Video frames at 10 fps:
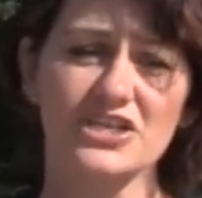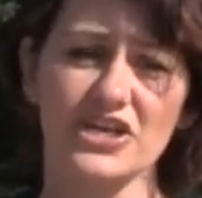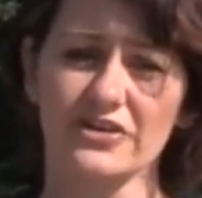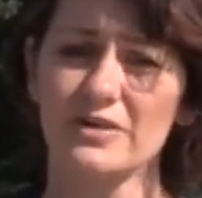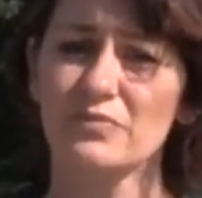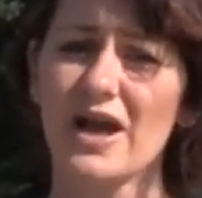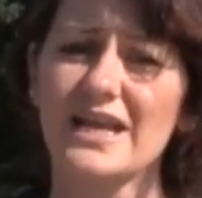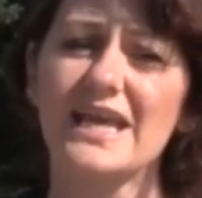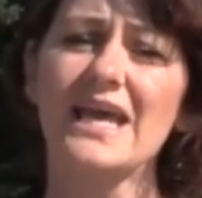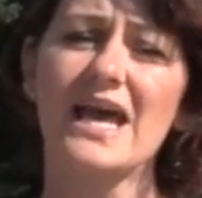Gerry
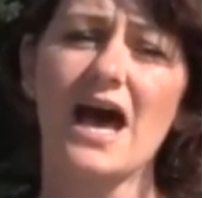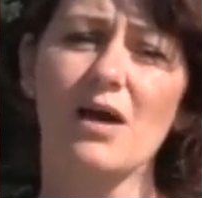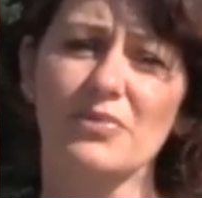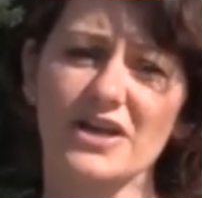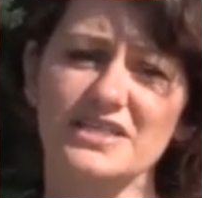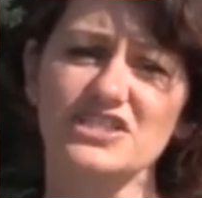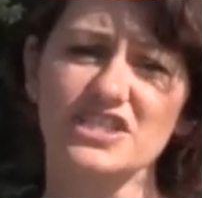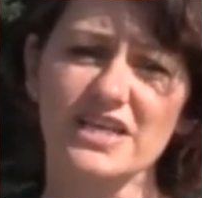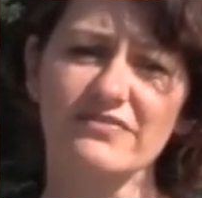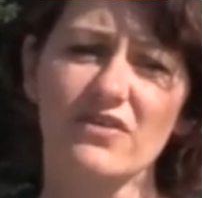Predy, Alberta's
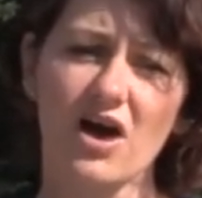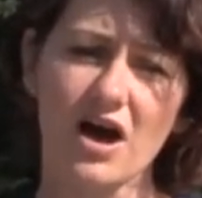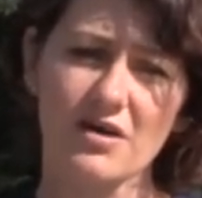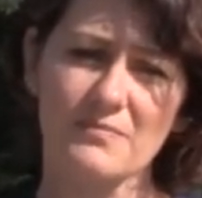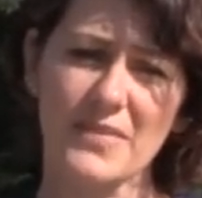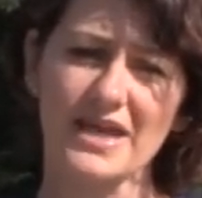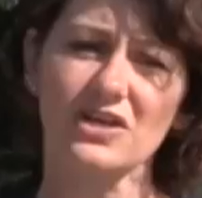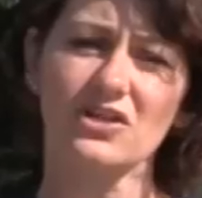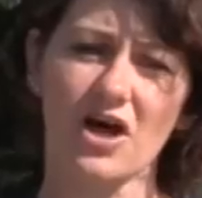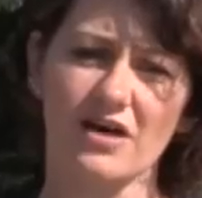chief uh,
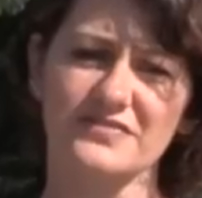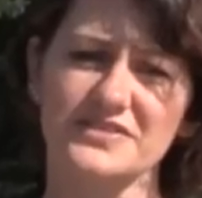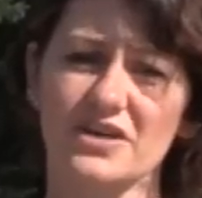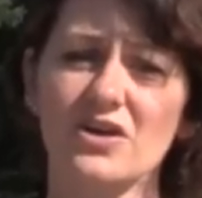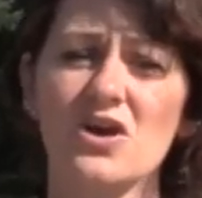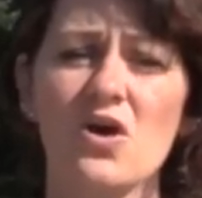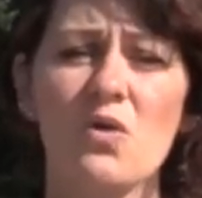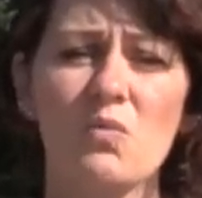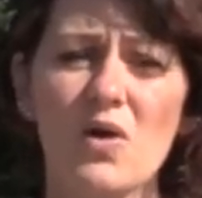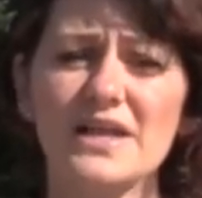medical officer,
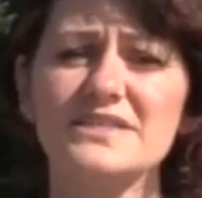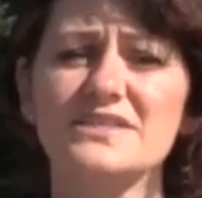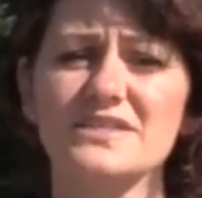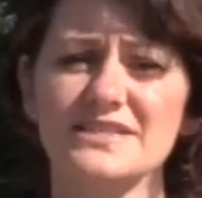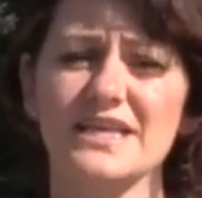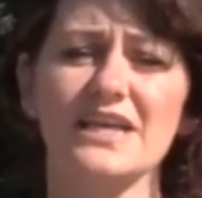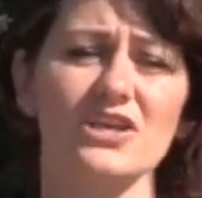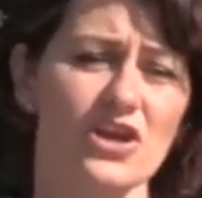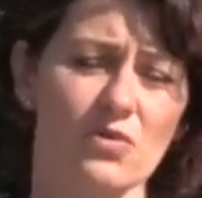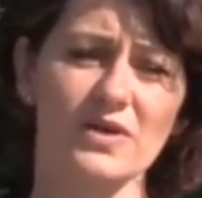wants to see
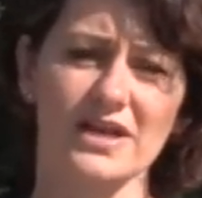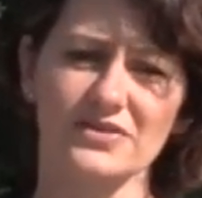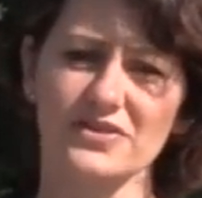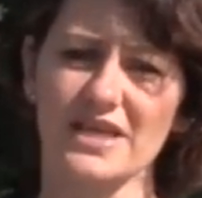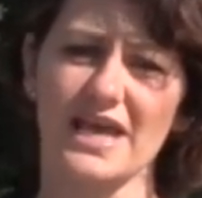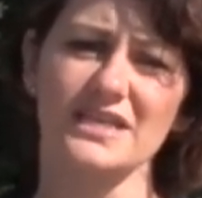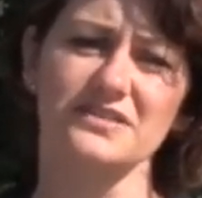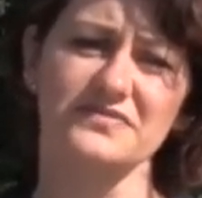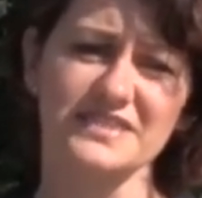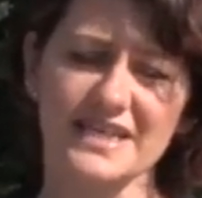no one under the age
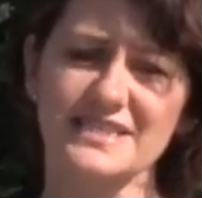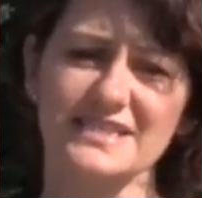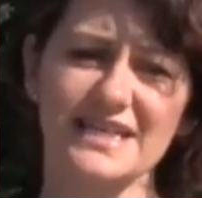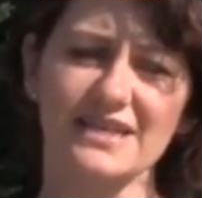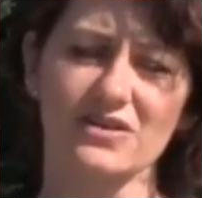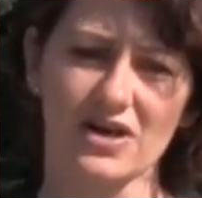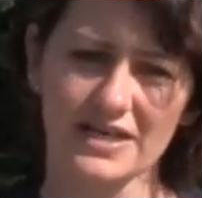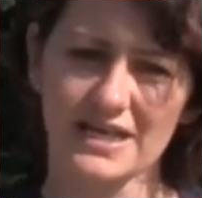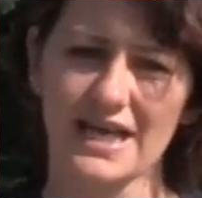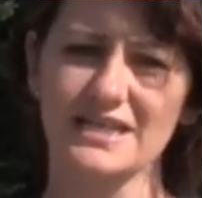of 16
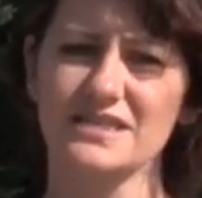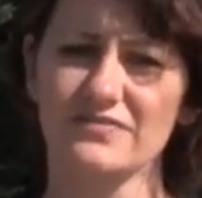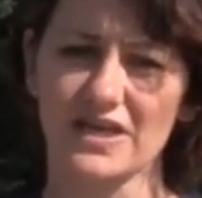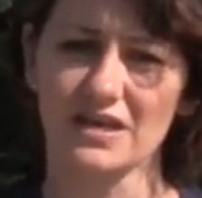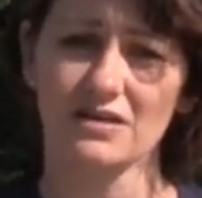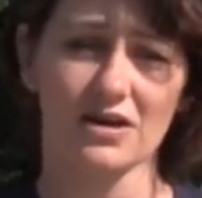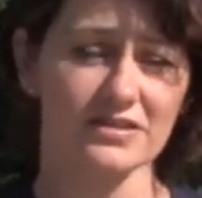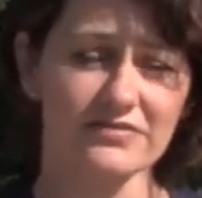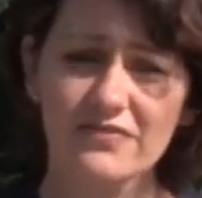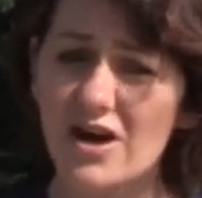on an ATV.
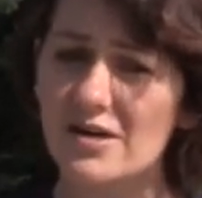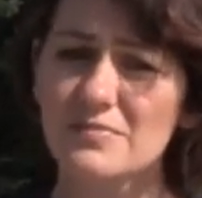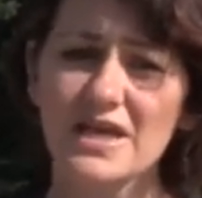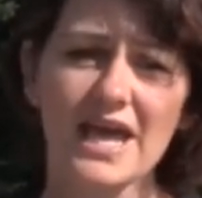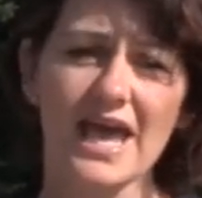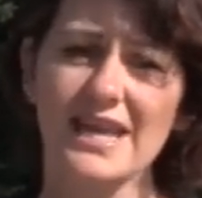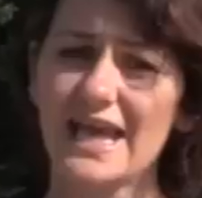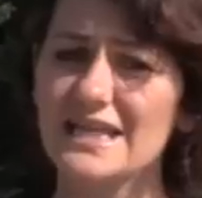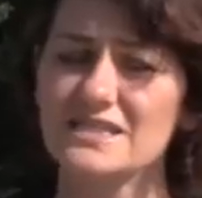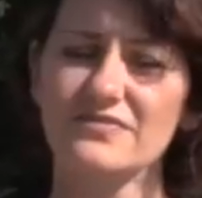On the farm, an
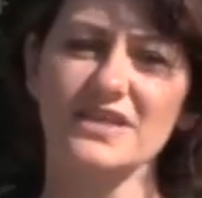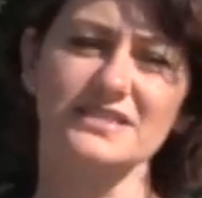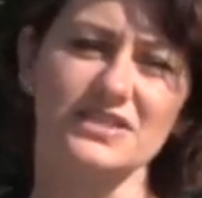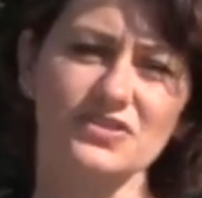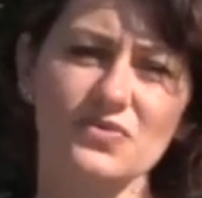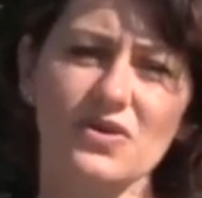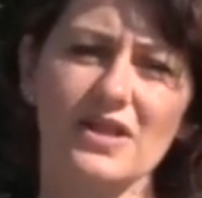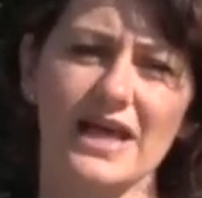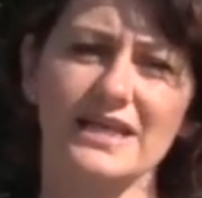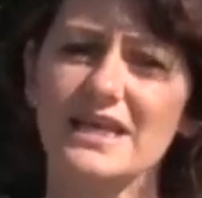ATV is a
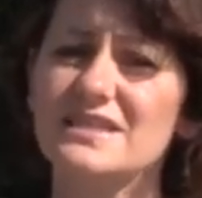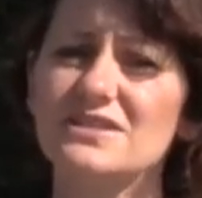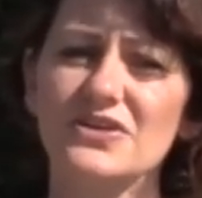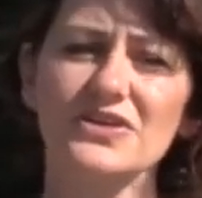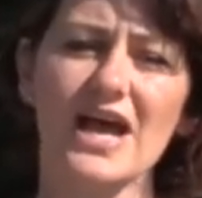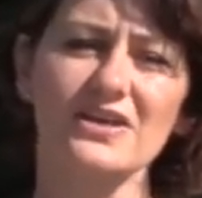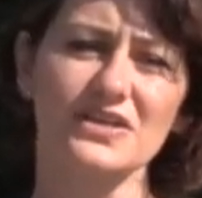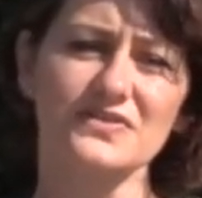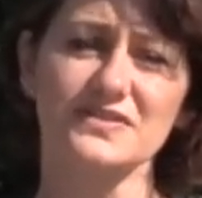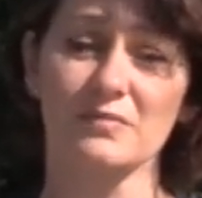tool and kids learn how to
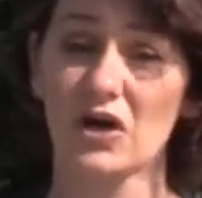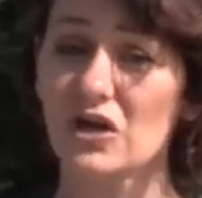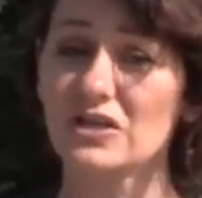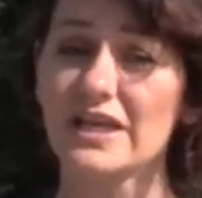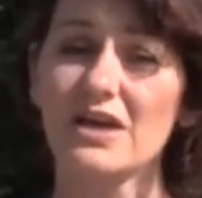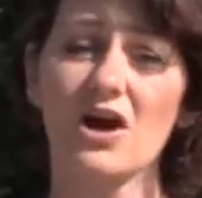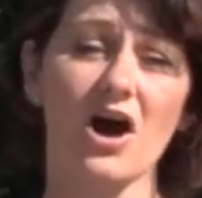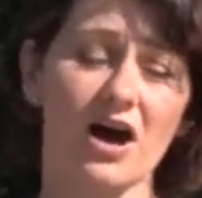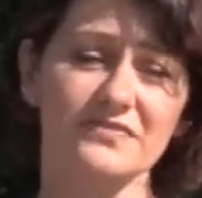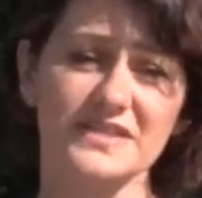use them early,
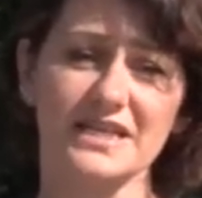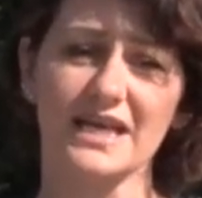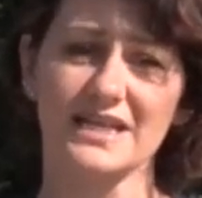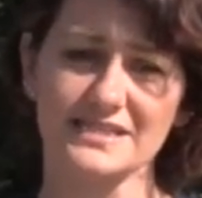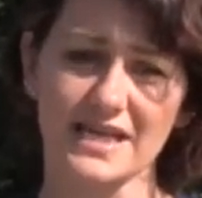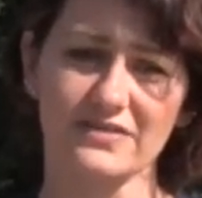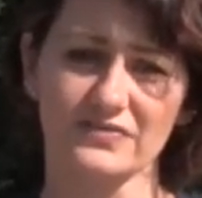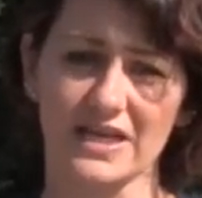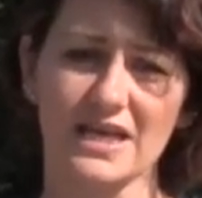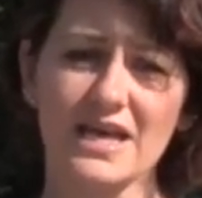often, and
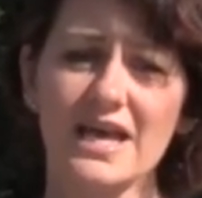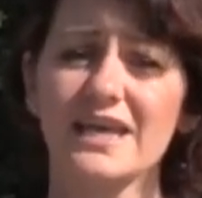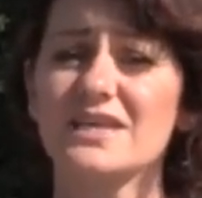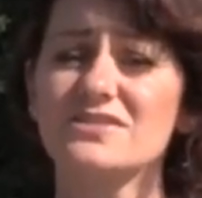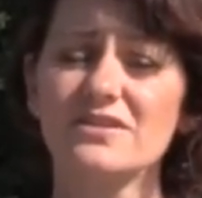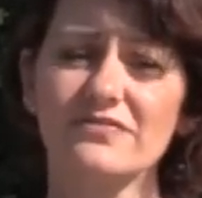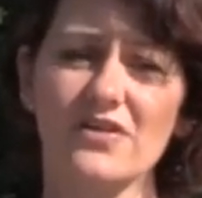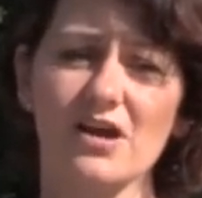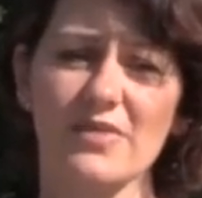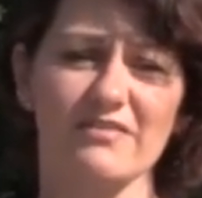safely. Kids on the
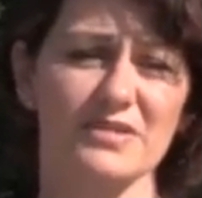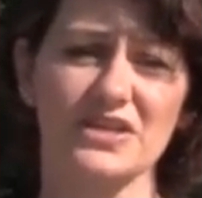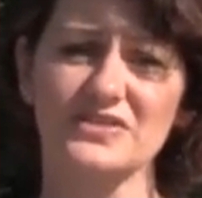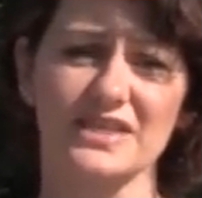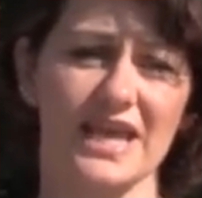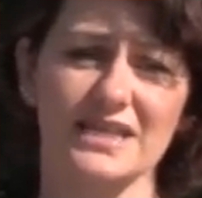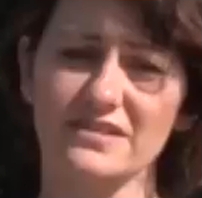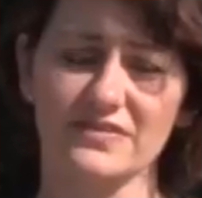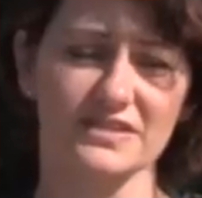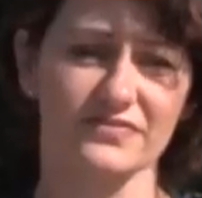farm have been using
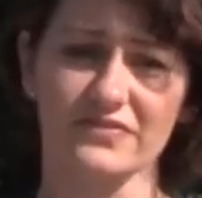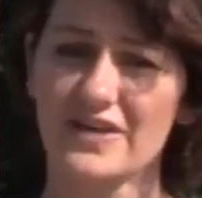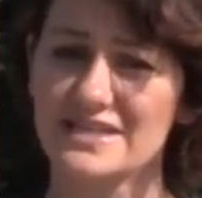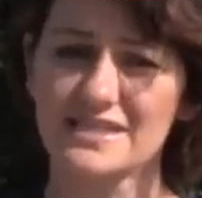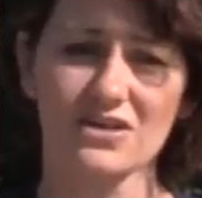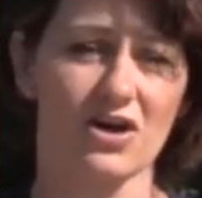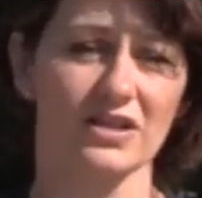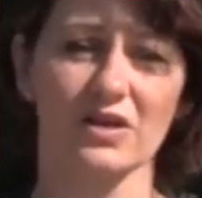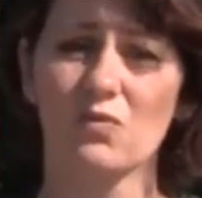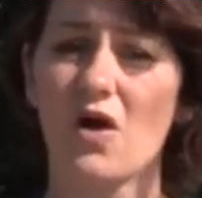ATVs for fencing,
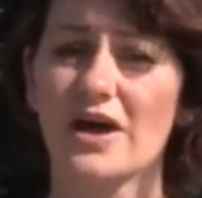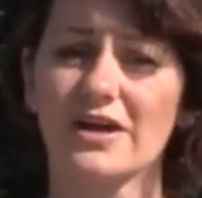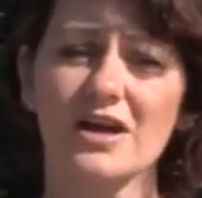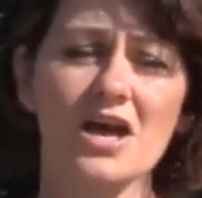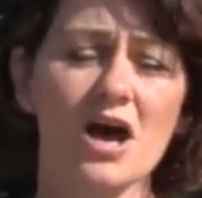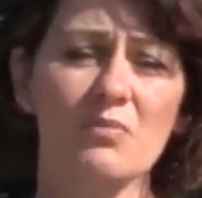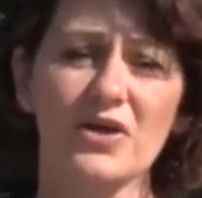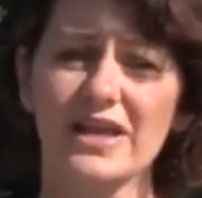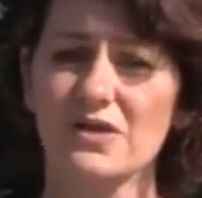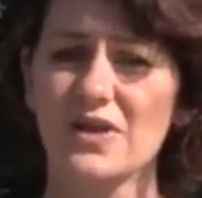hauling water,
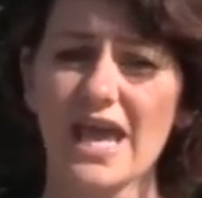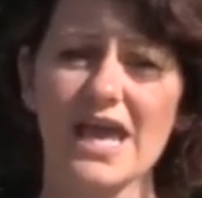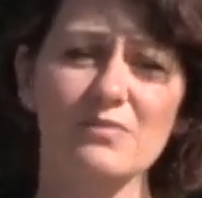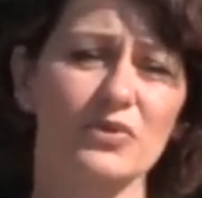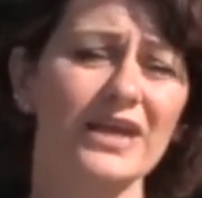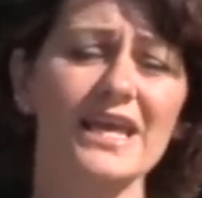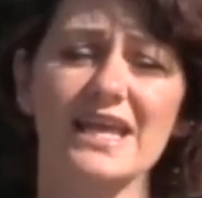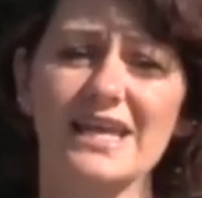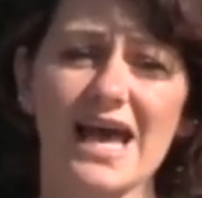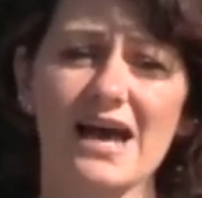putting out hay,
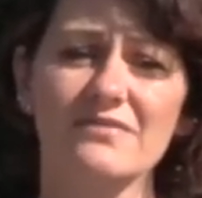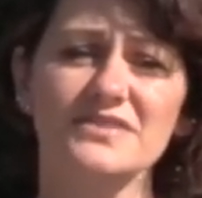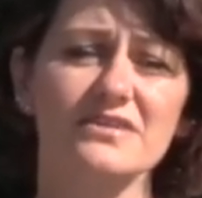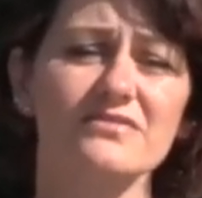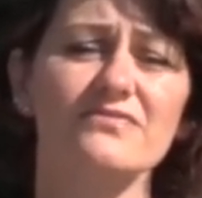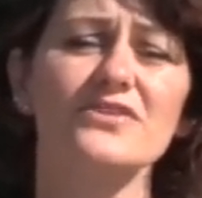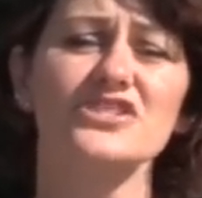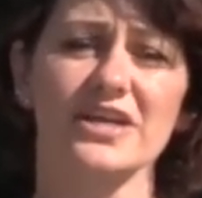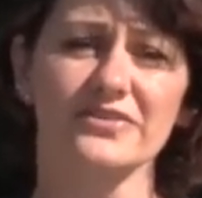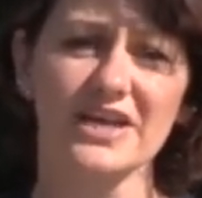bringing in calves for
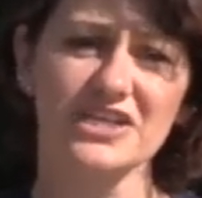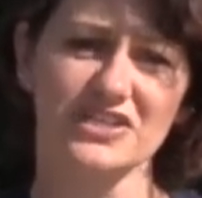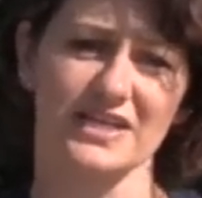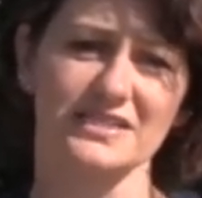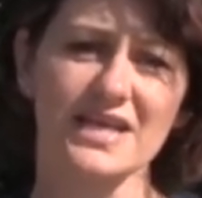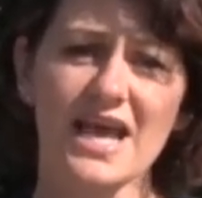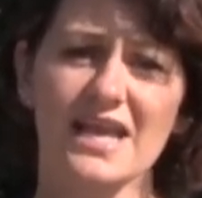generations.